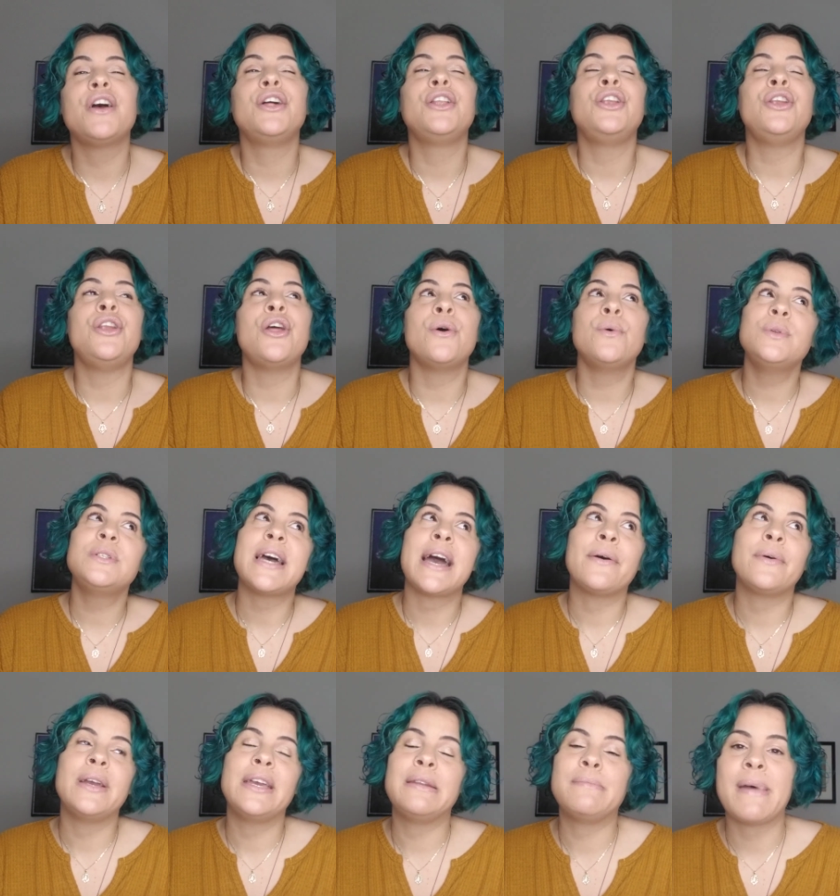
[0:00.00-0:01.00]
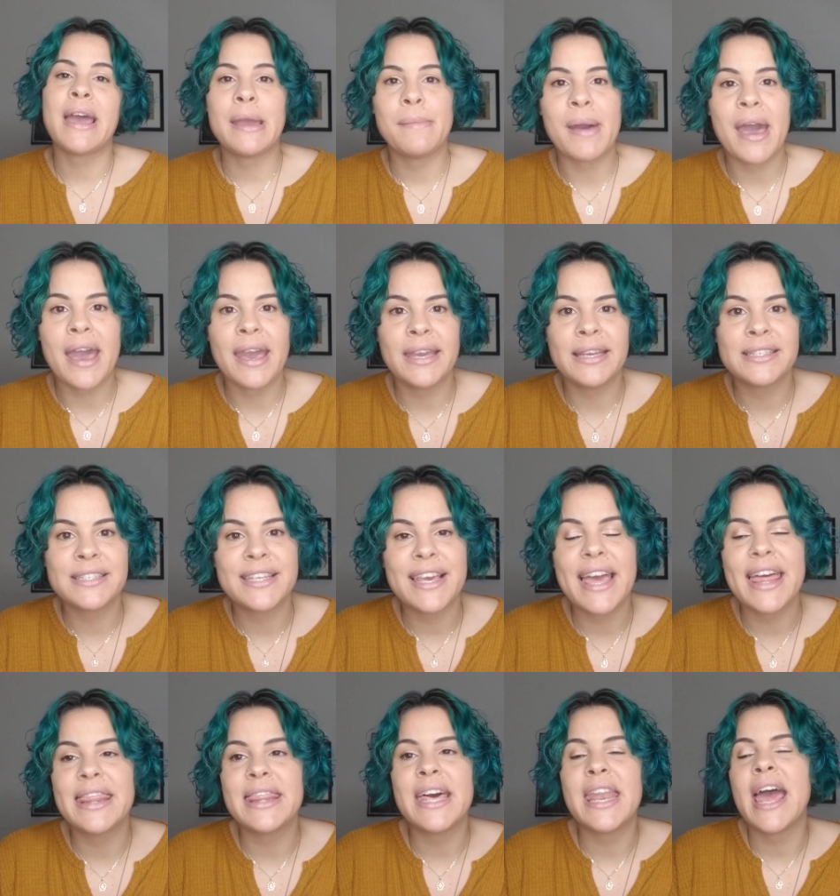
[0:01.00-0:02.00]
no doubt in my mind
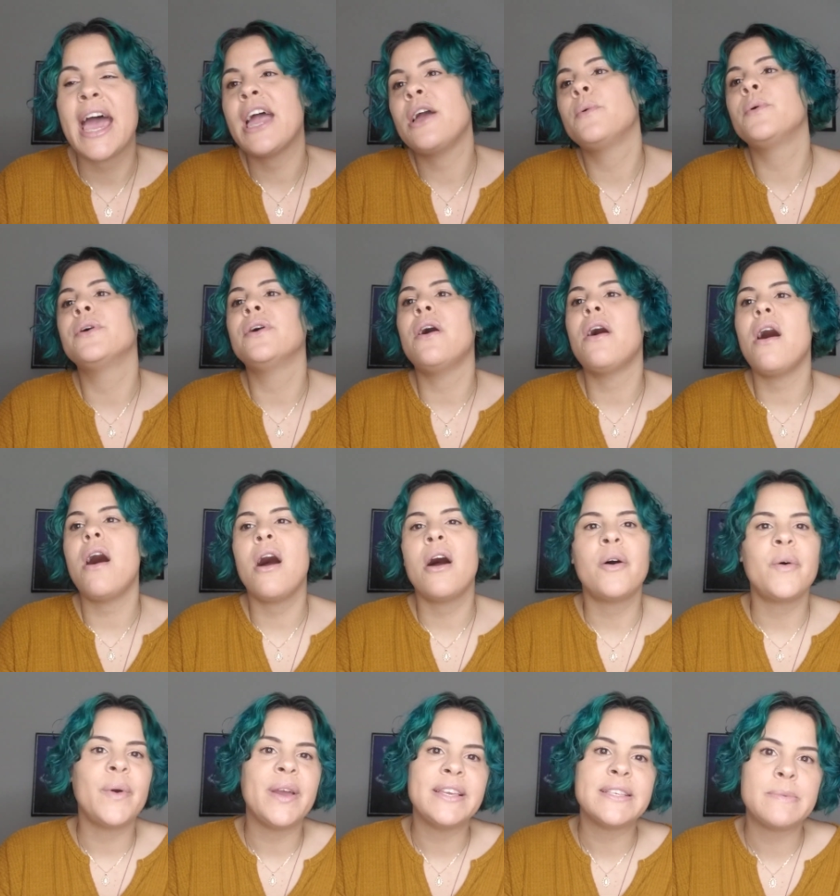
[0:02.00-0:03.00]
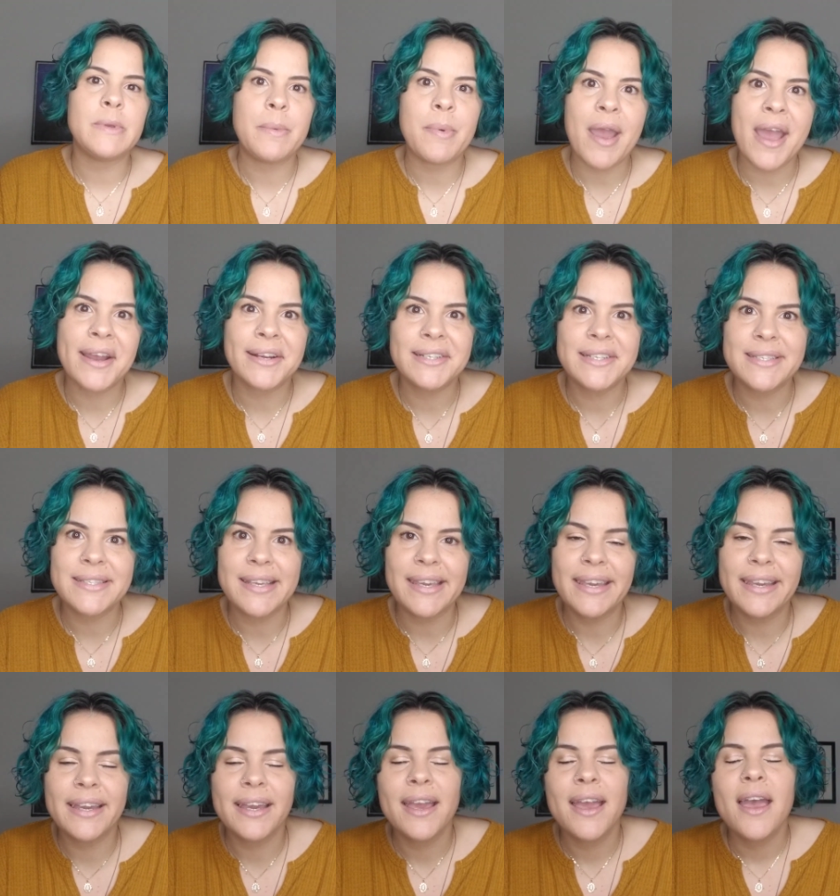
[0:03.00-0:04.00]
that I will always be practicing.